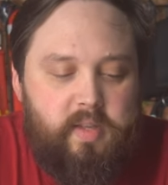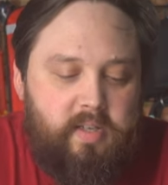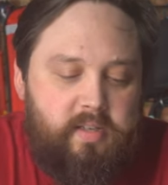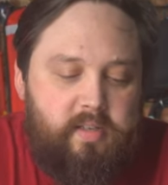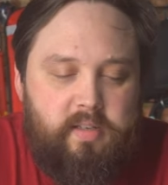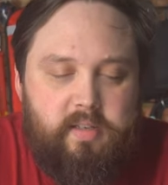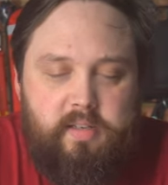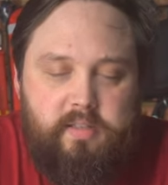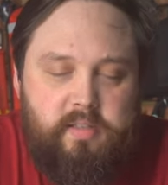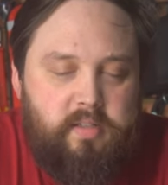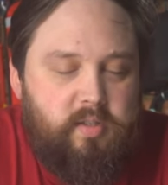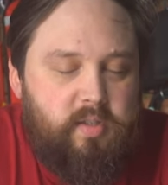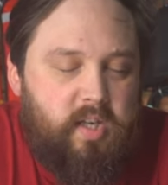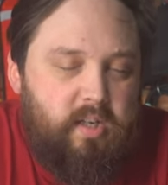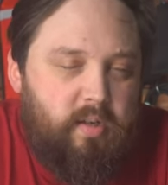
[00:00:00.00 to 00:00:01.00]
it's
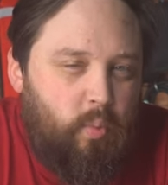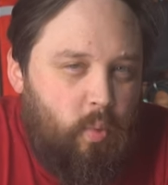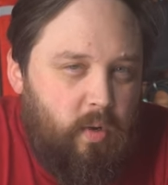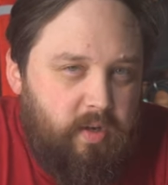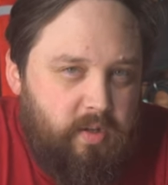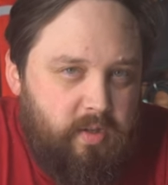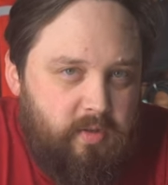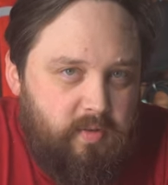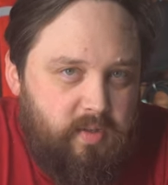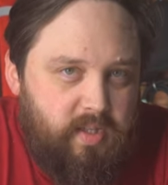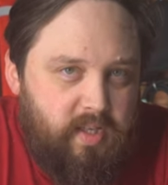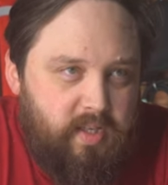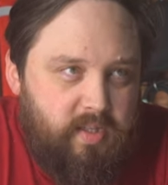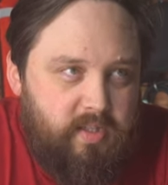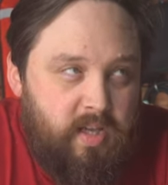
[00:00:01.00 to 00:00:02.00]
just kind of one of those
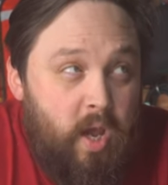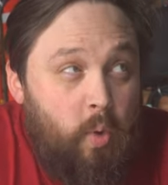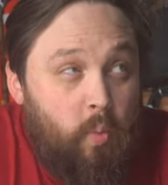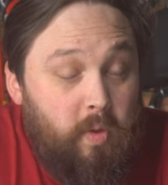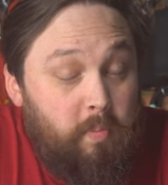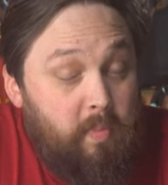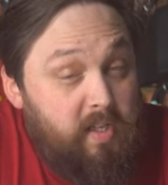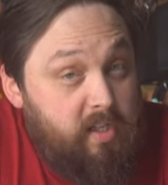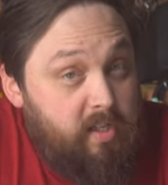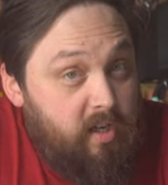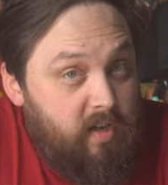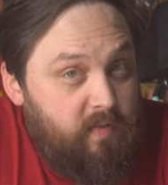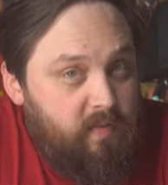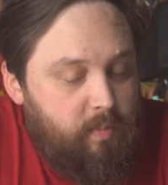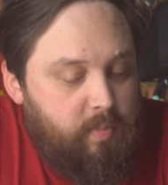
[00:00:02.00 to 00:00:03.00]
things. With my
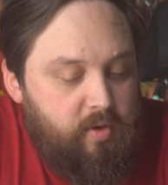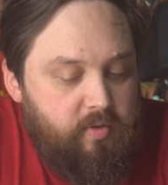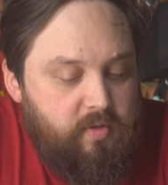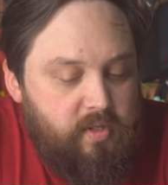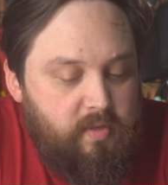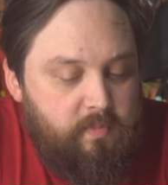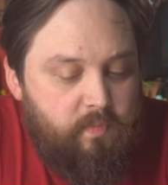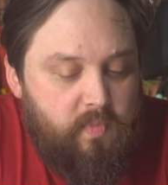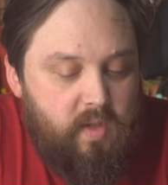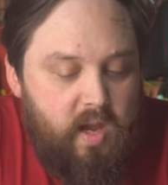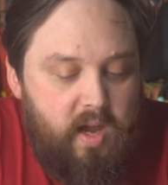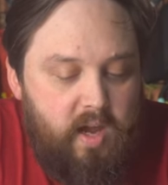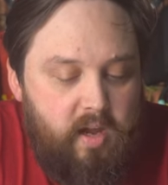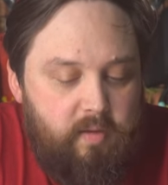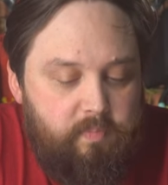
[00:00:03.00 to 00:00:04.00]
dive computer,
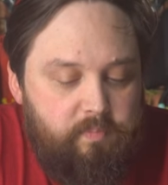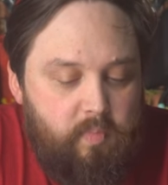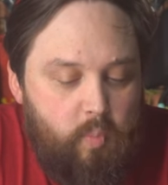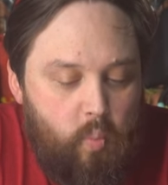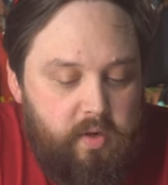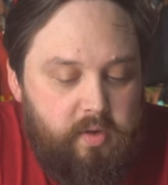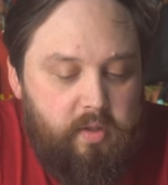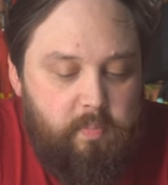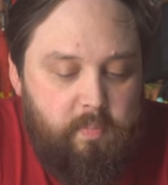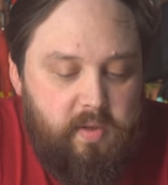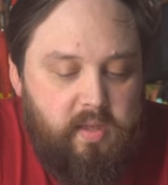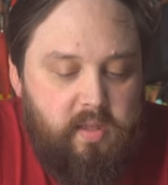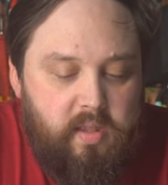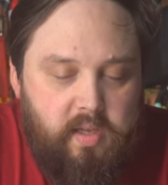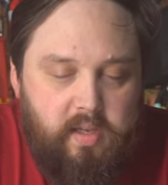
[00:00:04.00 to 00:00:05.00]
um, one of the
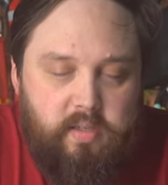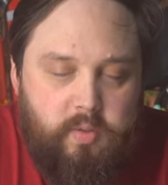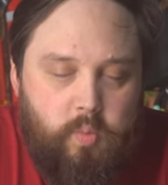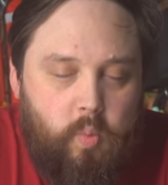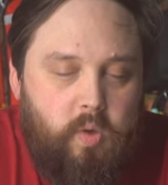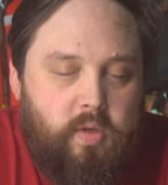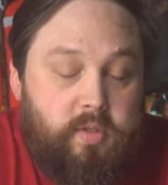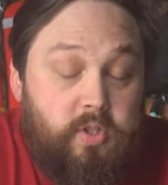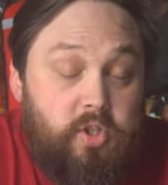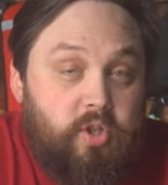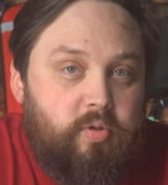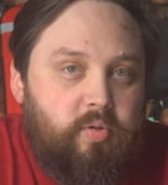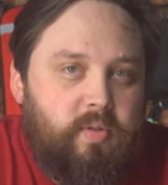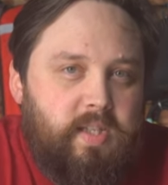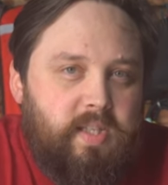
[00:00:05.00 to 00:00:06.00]
big things was
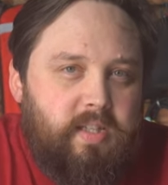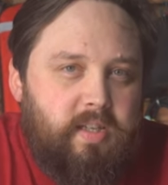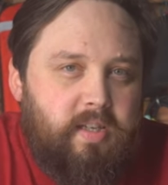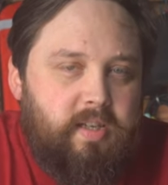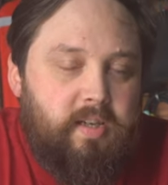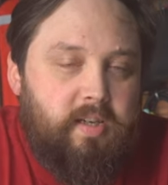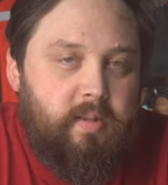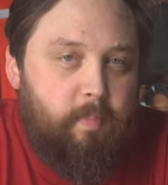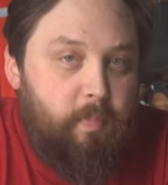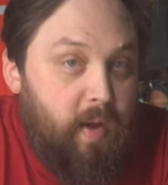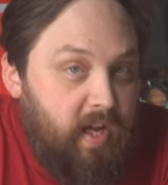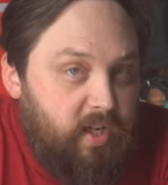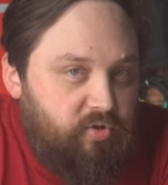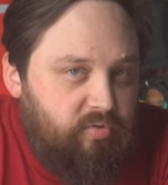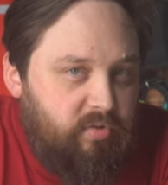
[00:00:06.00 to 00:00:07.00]
choosing the uh, the
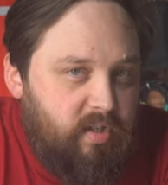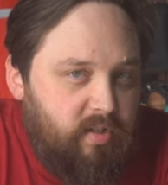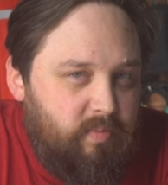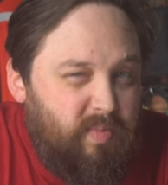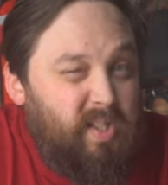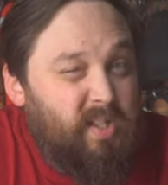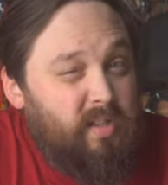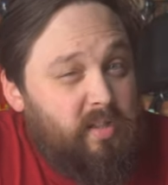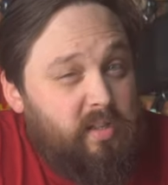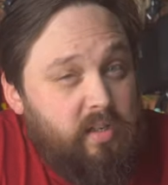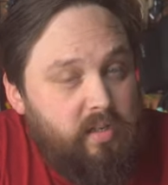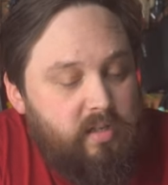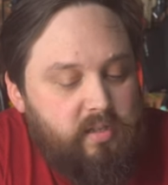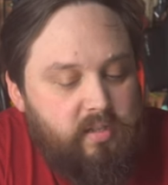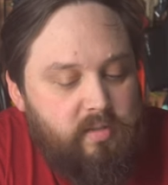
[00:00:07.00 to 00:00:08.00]
battery
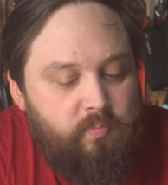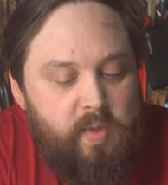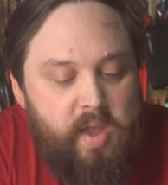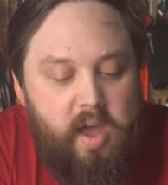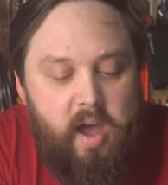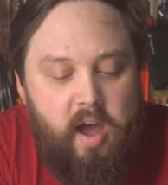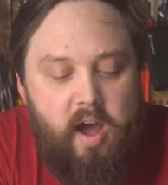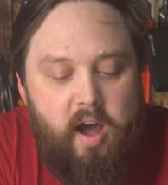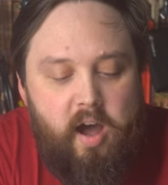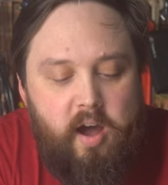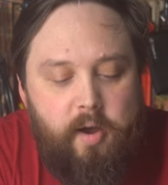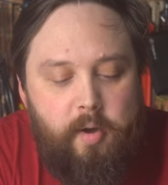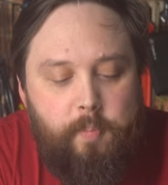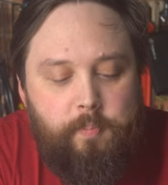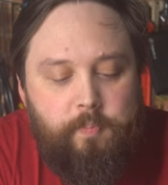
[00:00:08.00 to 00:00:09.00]
style.
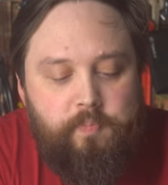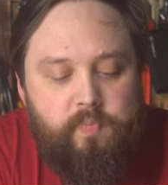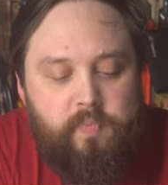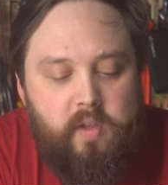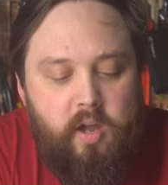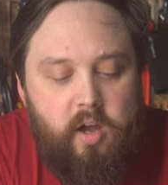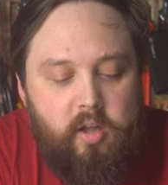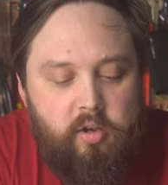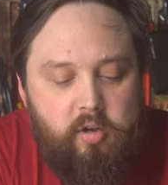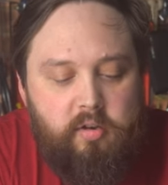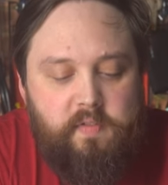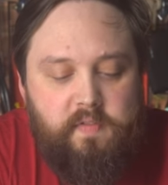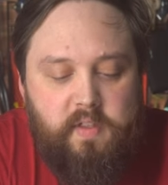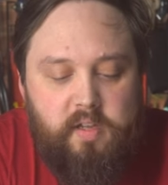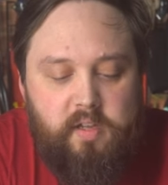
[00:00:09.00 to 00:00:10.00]
Um, a
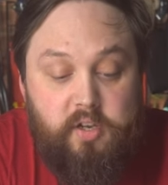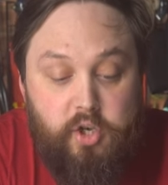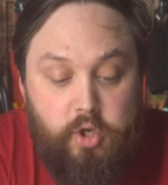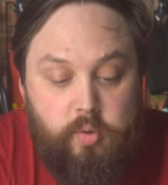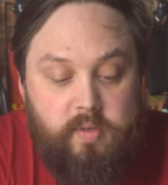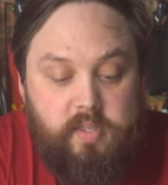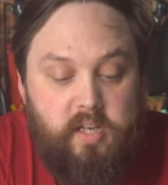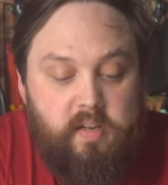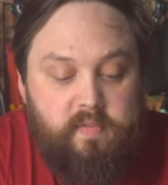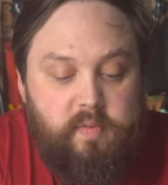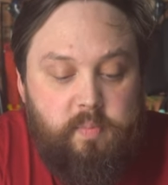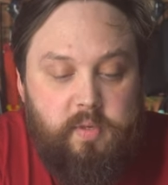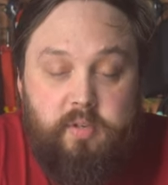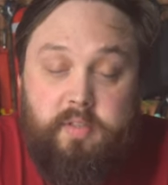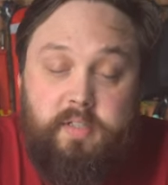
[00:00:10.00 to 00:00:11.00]
lot of the newer dive
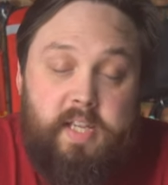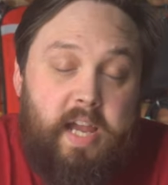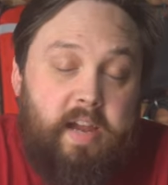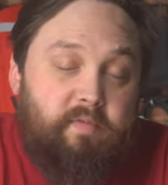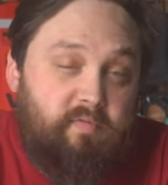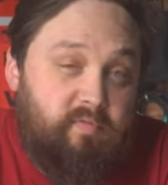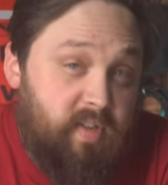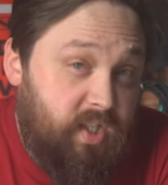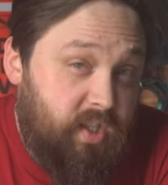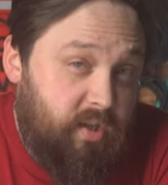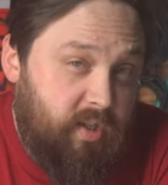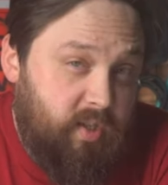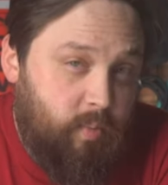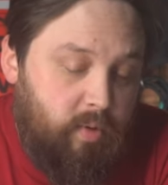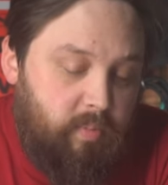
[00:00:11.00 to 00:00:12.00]
computers have
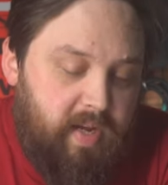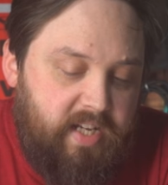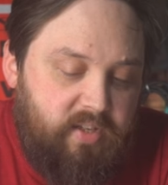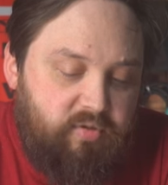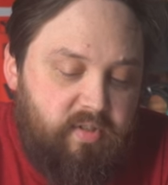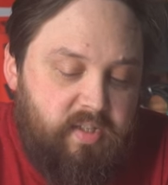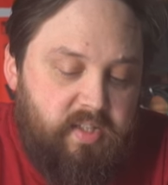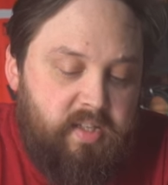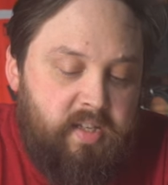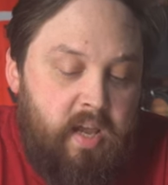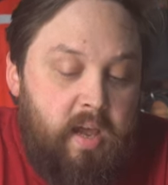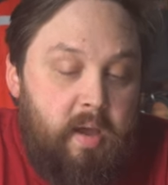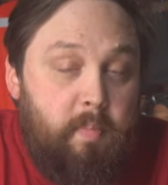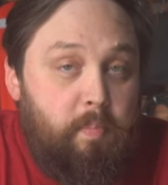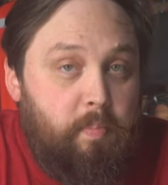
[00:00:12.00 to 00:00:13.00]
rechargeable batteries,
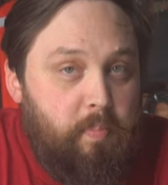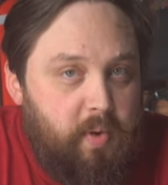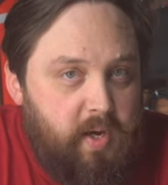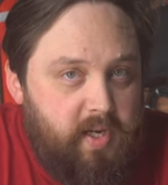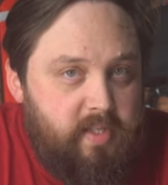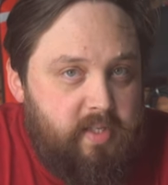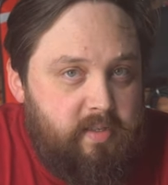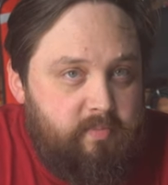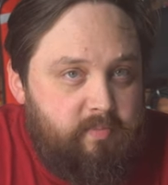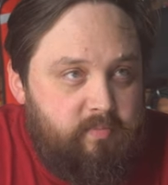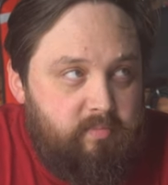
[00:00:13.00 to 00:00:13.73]
but